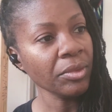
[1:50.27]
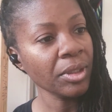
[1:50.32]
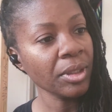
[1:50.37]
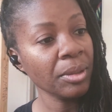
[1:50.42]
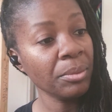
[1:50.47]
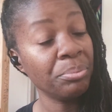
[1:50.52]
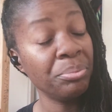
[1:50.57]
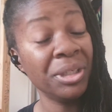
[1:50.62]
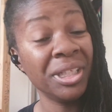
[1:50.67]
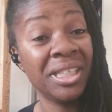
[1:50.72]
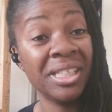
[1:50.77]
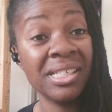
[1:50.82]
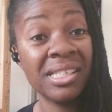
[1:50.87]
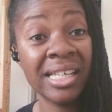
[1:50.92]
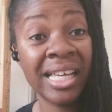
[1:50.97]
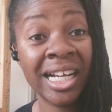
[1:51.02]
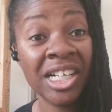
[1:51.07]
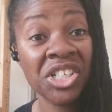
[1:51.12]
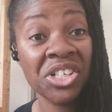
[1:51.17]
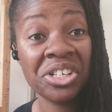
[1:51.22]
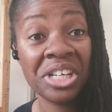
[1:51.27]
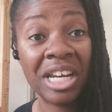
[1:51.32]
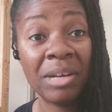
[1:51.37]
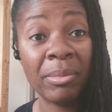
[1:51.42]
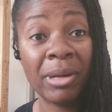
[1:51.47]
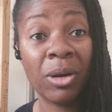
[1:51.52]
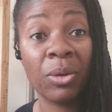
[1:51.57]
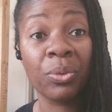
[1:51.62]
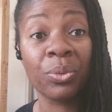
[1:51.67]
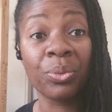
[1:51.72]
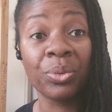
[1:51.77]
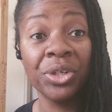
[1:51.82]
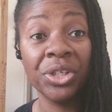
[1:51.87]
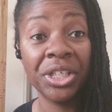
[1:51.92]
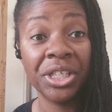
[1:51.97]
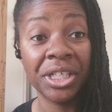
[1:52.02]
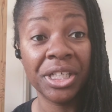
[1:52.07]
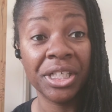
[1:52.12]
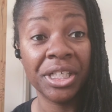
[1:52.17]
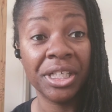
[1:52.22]
But this actually came out really
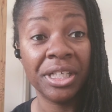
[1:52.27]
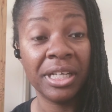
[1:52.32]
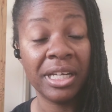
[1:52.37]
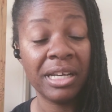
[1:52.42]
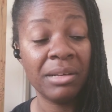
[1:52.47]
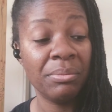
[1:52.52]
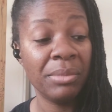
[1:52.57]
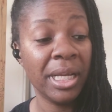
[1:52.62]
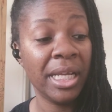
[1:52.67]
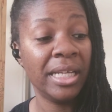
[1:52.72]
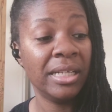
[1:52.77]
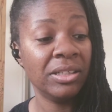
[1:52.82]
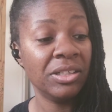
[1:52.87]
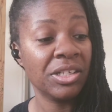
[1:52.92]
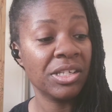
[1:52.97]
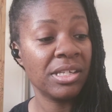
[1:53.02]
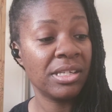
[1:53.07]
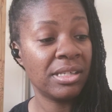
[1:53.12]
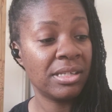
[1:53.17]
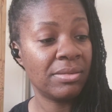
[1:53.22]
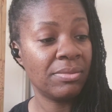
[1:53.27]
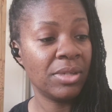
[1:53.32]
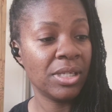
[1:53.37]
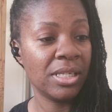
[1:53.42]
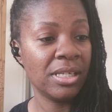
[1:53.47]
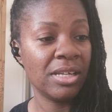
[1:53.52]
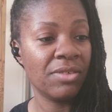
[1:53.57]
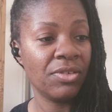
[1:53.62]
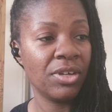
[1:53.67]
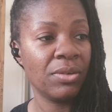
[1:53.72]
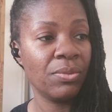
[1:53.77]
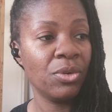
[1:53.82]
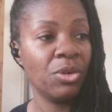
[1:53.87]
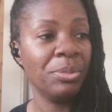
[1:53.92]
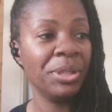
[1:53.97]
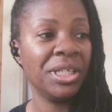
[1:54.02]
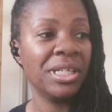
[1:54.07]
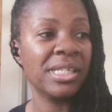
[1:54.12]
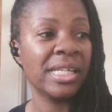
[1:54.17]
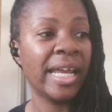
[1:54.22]
good. It looks deceiving. Well,
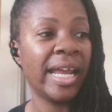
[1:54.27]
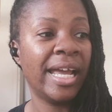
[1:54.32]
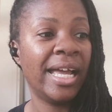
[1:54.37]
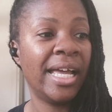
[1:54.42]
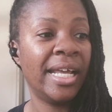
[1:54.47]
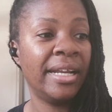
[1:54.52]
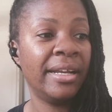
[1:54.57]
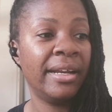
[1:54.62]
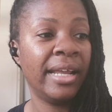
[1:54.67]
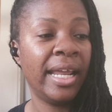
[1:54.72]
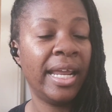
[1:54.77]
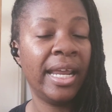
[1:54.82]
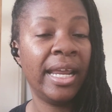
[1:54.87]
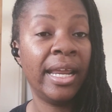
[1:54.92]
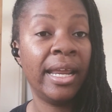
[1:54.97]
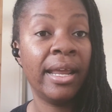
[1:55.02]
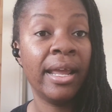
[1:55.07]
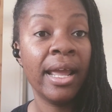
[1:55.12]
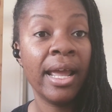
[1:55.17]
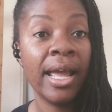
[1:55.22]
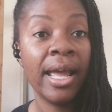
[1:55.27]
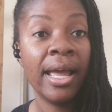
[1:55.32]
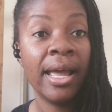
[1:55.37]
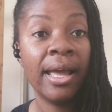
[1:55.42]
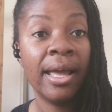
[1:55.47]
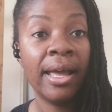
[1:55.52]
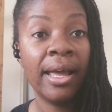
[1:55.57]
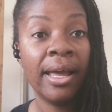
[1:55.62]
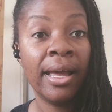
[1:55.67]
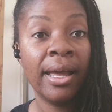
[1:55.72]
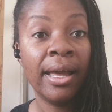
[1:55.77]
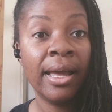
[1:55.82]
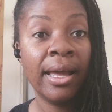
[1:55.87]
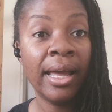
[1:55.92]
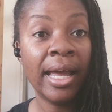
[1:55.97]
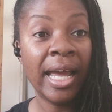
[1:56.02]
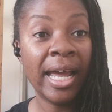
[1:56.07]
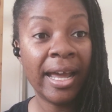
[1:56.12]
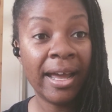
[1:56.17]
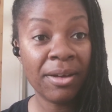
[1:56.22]
because I added a
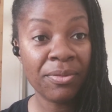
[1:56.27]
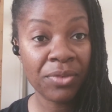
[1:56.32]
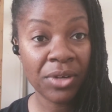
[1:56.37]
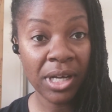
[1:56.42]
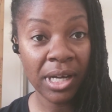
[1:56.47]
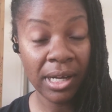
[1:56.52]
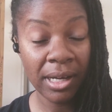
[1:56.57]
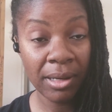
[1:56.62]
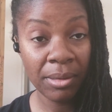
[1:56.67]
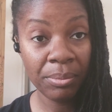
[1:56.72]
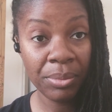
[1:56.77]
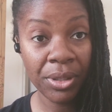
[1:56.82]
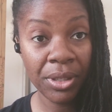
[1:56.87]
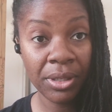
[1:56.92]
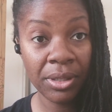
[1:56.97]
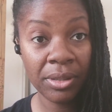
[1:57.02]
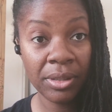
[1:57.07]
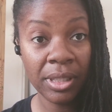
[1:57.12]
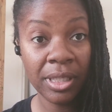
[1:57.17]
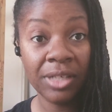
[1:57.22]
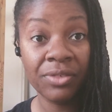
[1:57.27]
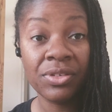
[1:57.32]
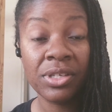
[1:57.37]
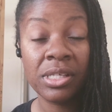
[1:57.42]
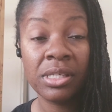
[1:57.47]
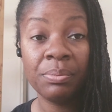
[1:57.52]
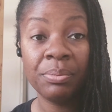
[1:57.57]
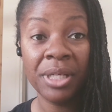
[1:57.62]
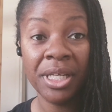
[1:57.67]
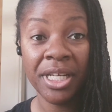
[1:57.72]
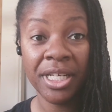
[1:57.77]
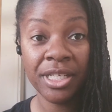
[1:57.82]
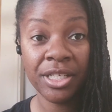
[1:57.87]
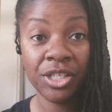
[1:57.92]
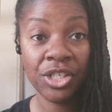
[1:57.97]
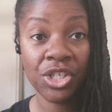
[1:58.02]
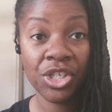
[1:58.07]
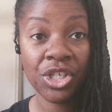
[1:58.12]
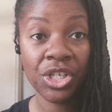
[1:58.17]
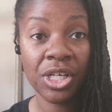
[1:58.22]
half cup of
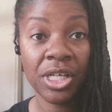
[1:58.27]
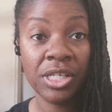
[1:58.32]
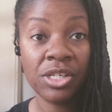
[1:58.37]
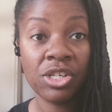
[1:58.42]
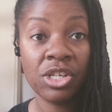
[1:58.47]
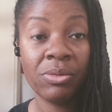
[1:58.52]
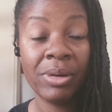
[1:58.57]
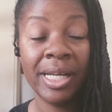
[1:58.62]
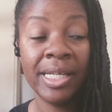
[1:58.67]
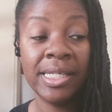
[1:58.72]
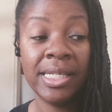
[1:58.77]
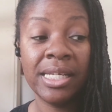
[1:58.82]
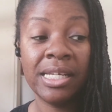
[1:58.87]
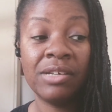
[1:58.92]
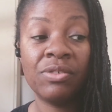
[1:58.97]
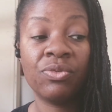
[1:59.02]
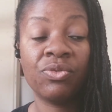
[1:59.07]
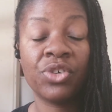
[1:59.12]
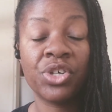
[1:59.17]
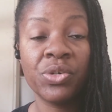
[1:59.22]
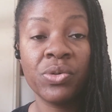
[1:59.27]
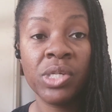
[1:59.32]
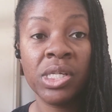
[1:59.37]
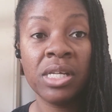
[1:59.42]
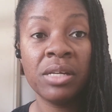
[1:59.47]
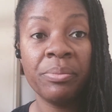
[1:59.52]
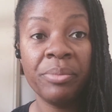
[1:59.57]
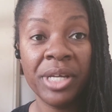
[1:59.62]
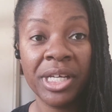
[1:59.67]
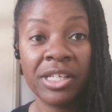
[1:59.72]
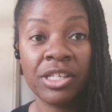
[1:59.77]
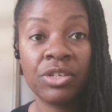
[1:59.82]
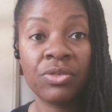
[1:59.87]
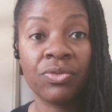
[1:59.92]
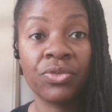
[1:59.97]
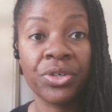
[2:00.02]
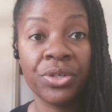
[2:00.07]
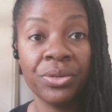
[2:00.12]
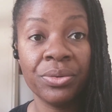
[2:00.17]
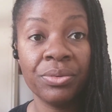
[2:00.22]
spinach. So I did frozen mixed
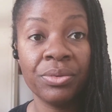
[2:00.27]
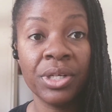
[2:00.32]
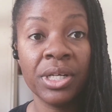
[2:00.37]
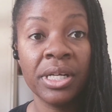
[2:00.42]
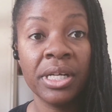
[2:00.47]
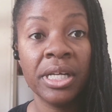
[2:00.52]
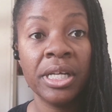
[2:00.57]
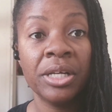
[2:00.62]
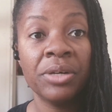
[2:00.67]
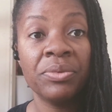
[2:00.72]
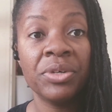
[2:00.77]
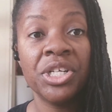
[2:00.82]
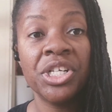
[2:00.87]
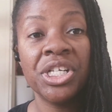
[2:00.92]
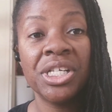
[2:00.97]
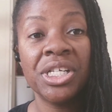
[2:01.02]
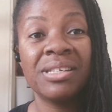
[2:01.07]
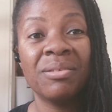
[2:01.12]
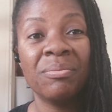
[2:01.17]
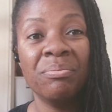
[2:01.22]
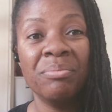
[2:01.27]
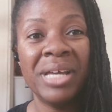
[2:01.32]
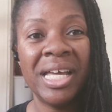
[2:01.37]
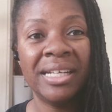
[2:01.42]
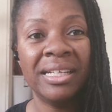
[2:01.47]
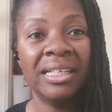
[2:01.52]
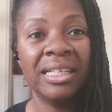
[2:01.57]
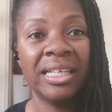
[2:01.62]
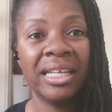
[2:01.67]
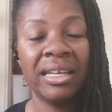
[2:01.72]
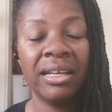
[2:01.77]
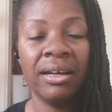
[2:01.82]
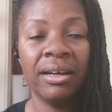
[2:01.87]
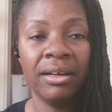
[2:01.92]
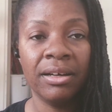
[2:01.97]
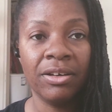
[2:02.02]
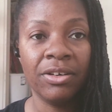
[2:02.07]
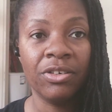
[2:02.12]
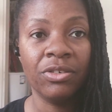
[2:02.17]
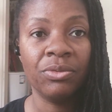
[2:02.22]
fruit, which is a medley
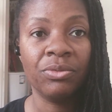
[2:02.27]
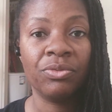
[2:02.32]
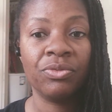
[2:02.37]
of